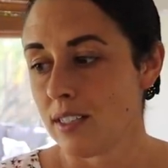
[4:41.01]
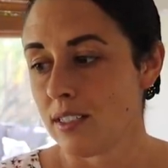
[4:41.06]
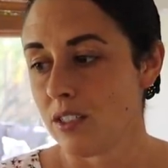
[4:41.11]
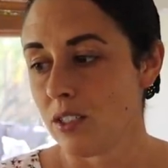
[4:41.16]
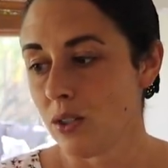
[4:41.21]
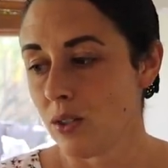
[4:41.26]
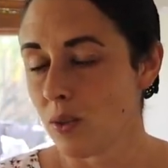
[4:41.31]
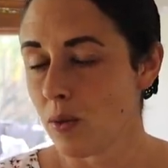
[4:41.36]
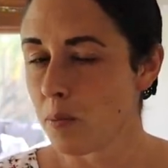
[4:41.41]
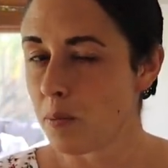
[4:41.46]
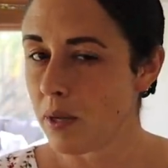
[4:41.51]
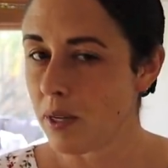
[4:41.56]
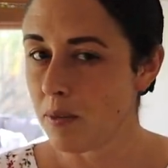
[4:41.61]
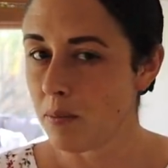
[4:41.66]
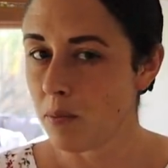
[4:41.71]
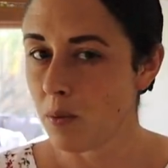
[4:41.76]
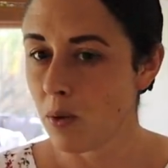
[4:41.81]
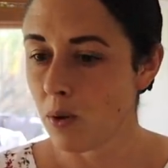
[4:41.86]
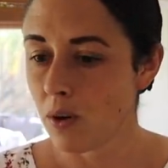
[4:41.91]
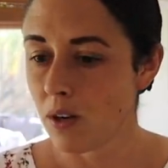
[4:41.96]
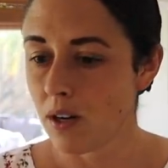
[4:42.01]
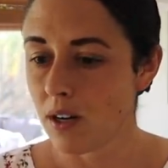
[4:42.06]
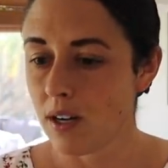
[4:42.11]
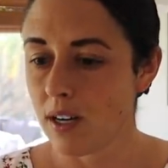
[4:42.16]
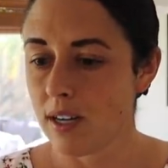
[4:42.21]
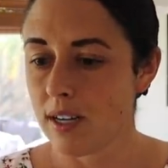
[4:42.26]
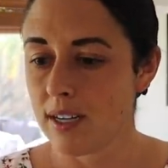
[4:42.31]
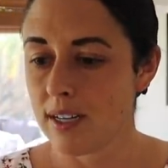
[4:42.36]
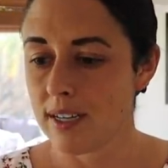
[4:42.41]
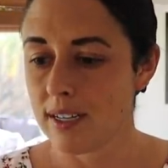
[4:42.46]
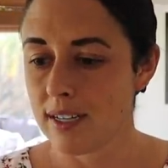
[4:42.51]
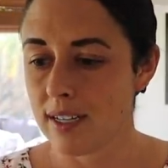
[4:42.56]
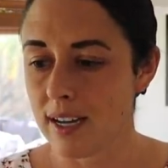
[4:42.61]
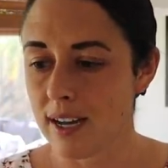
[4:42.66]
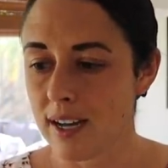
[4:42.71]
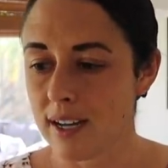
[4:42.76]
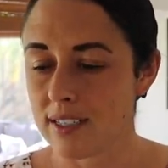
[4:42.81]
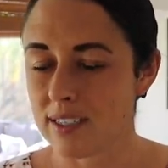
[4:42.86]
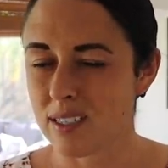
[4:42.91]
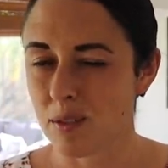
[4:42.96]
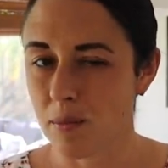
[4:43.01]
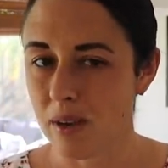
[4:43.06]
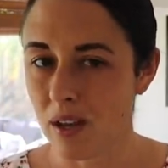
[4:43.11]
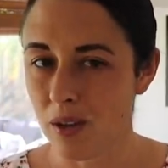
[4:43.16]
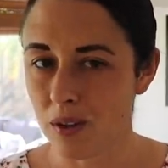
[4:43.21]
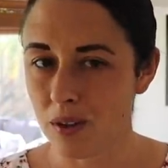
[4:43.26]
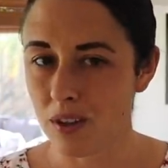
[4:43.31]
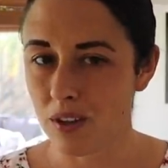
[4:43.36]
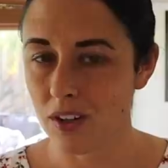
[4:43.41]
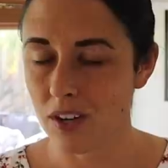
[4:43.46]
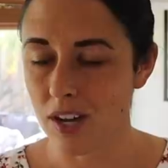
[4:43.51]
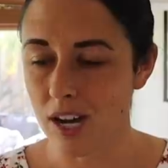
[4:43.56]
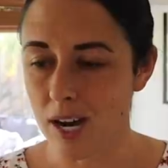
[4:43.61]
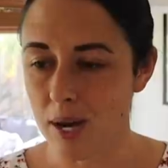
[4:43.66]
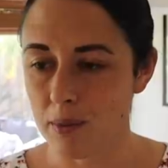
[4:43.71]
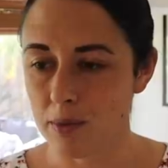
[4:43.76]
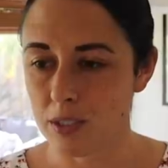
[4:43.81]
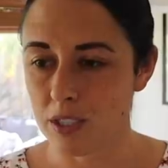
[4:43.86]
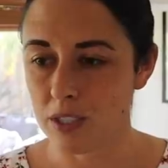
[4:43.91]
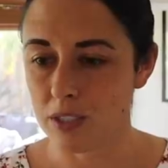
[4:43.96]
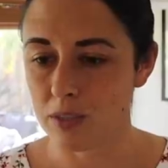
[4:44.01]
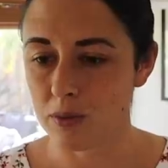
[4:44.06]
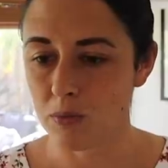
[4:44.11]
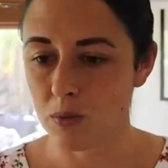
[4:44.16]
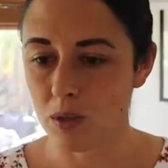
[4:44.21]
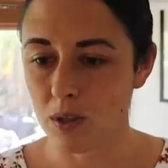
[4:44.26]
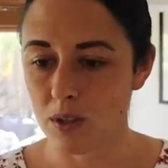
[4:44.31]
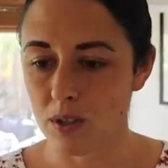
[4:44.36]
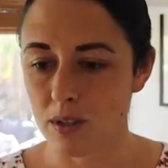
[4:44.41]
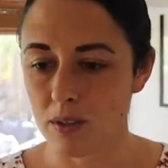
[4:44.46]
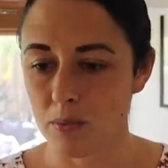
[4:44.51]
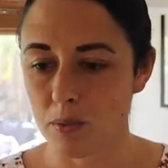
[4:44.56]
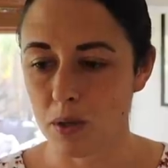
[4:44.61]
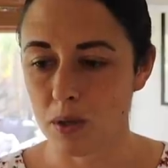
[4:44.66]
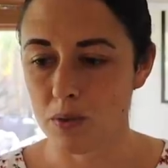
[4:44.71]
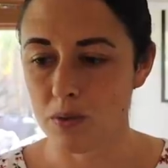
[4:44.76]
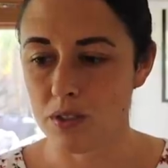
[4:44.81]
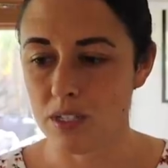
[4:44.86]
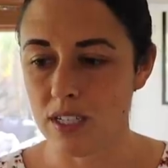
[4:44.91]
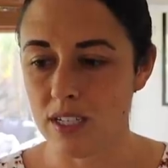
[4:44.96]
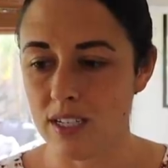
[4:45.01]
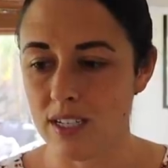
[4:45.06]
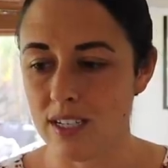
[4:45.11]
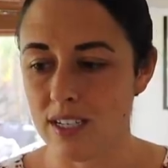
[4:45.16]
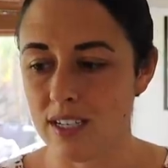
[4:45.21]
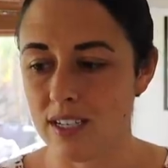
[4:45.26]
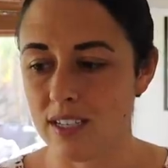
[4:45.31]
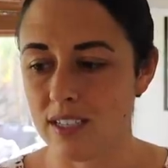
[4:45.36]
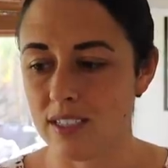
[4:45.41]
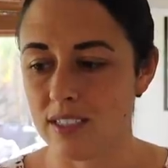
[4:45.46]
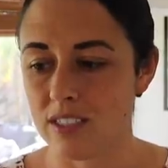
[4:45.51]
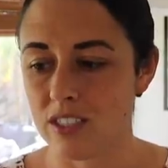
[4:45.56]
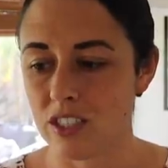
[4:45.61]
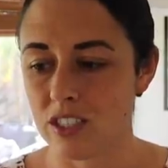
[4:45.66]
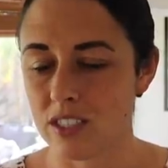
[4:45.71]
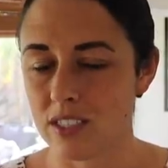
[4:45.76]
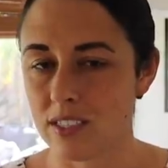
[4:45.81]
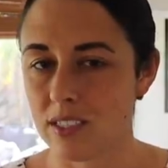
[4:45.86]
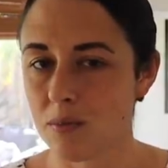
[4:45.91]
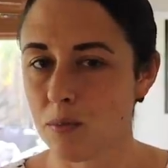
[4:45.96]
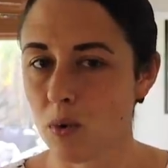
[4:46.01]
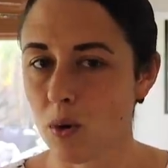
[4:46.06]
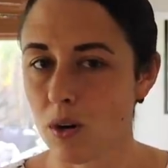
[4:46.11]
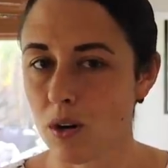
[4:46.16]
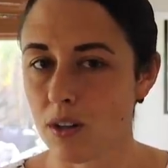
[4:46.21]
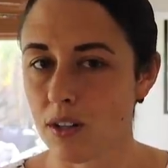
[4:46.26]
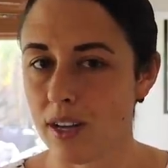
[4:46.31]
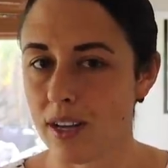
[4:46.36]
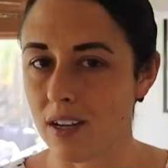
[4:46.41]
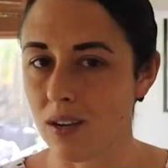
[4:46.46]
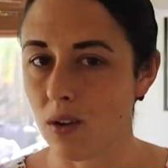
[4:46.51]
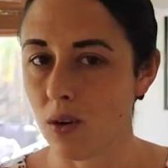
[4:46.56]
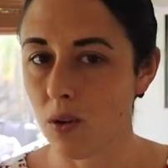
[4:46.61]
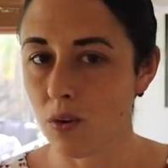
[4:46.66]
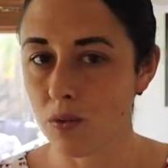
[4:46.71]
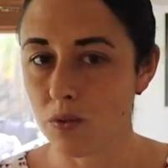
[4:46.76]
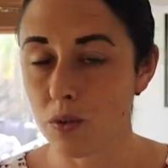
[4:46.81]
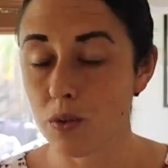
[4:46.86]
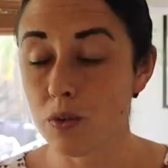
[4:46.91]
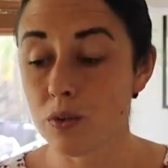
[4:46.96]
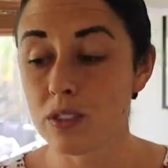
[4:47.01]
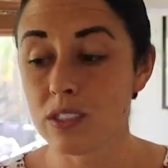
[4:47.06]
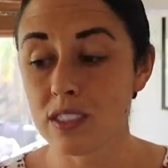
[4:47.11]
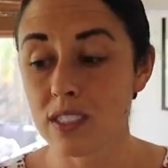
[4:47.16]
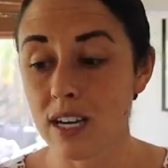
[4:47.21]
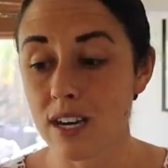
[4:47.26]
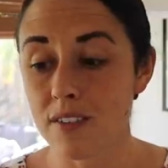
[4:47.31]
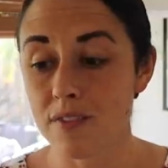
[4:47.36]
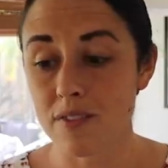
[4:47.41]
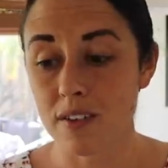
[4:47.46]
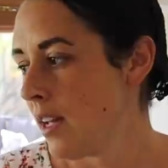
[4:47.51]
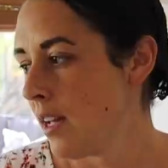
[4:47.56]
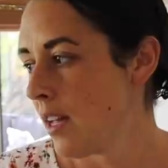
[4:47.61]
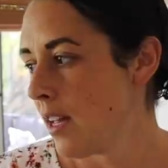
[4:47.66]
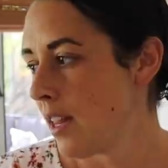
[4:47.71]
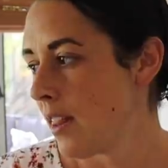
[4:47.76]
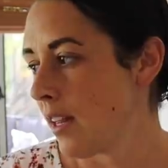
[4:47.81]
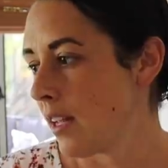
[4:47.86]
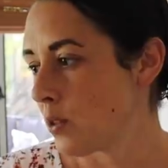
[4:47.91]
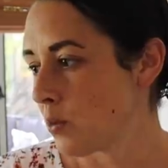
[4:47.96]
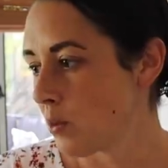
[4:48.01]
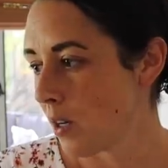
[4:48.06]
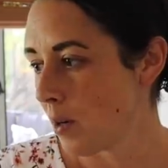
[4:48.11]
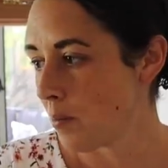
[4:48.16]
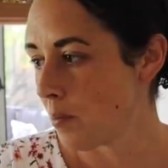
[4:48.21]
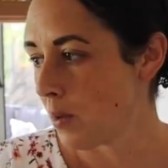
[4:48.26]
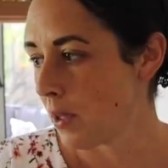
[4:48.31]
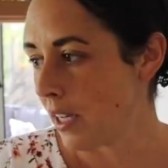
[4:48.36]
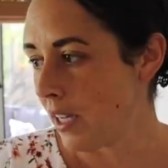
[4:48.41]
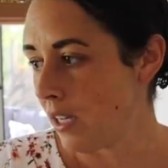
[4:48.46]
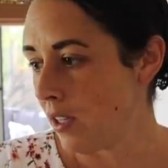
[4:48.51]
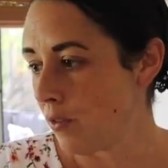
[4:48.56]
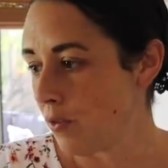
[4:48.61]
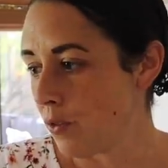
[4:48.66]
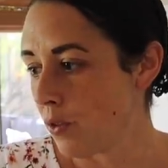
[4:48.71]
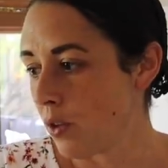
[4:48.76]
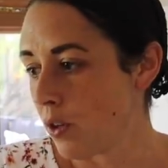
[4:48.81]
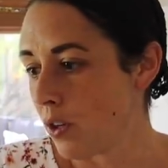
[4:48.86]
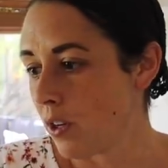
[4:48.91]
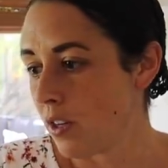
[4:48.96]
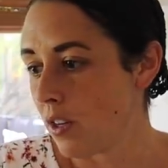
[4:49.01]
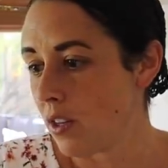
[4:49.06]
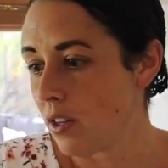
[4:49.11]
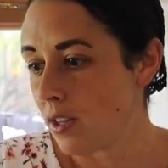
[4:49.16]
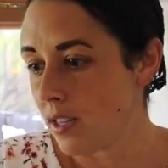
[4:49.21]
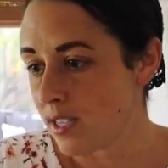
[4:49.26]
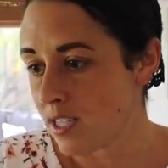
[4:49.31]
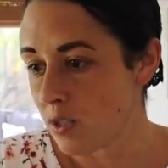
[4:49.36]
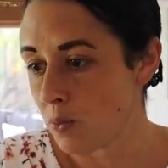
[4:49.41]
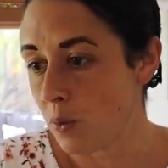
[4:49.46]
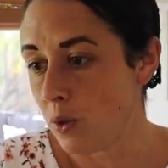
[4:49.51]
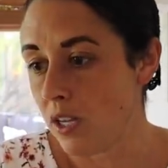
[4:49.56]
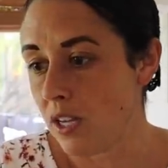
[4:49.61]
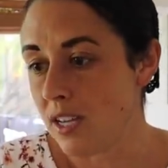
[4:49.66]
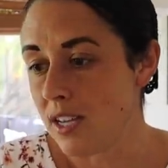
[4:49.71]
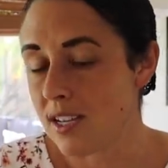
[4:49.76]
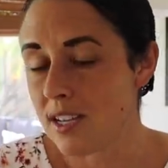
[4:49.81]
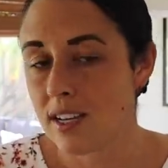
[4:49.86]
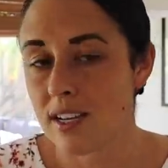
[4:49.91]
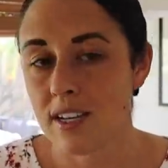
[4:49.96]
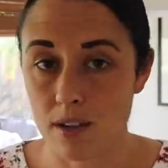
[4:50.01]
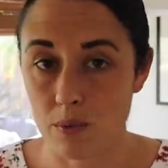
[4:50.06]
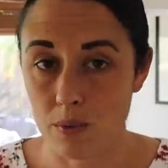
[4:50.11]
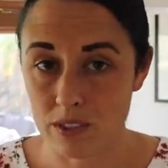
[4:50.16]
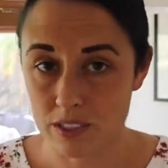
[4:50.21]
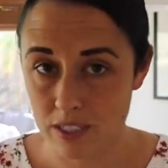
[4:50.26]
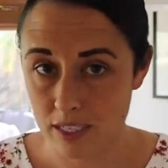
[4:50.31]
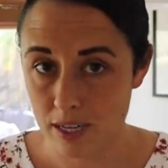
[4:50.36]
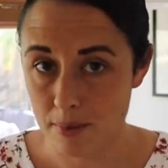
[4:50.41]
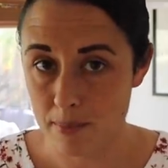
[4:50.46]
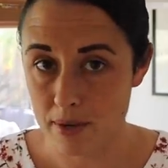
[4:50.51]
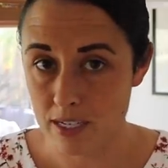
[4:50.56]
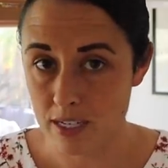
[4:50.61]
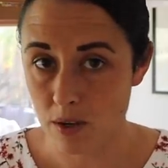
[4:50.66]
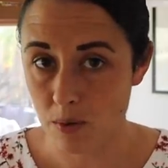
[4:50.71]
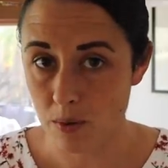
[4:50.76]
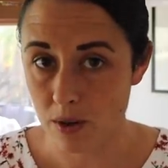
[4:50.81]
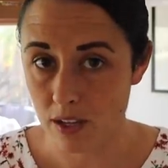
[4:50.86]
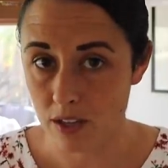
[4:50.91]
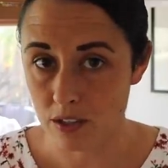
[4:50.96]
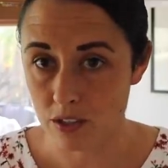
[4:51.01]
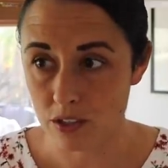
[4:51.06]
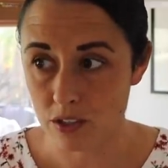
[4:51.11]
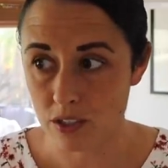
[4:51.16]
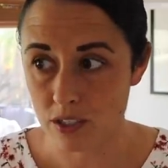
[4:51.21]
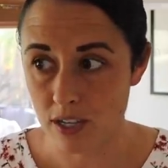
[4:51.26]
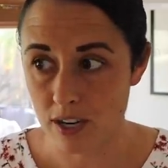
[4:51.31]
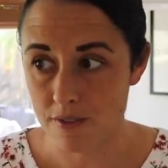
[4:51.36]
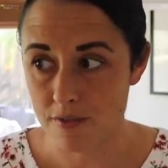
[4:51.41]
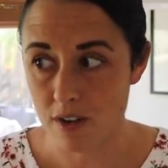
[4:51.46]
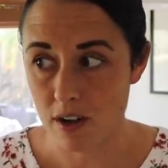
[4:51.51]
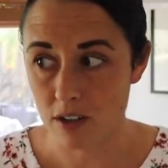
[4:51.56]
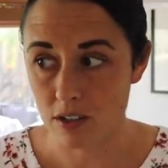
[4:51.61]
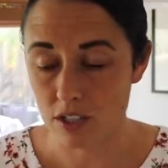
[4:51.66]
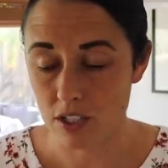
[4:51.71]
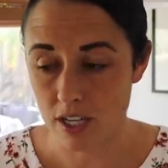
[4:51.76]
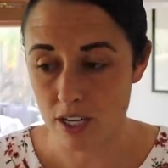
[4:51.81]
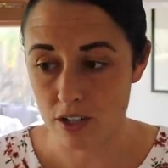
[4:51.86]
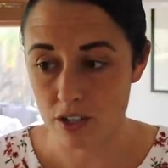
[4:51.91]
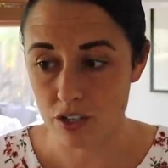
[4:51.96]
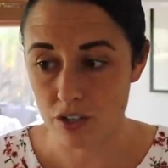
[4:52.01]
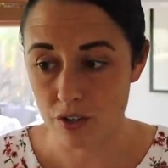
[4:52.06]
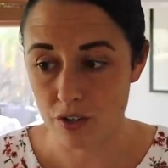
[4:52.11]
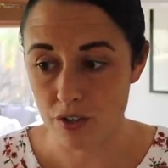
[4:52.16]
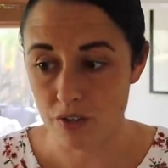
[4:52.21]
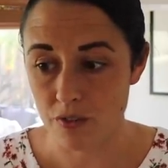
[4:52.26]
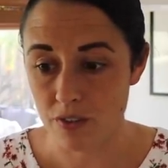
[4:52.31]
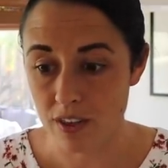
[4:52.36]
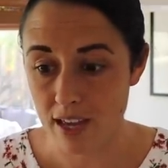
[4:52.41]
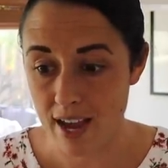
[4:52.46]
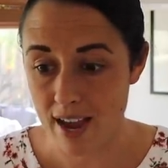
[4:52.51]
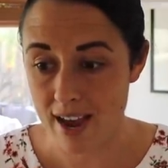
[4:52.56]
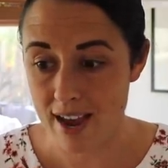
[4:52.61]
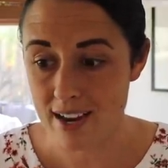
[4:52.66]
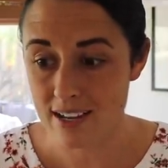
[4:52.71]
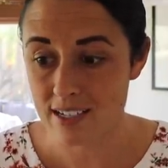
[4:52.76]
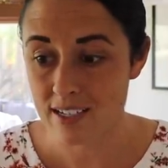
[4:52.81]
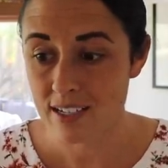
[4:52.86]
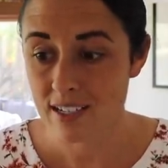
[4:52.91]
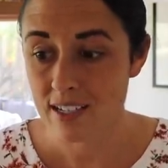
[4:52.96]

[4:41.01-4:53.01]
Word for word: do a bit more, some healthier options, more protein and just some more like whole food stuff. That's what I'm planning for this week. And once I get my Detweiler's stuff, I'll try to show you that.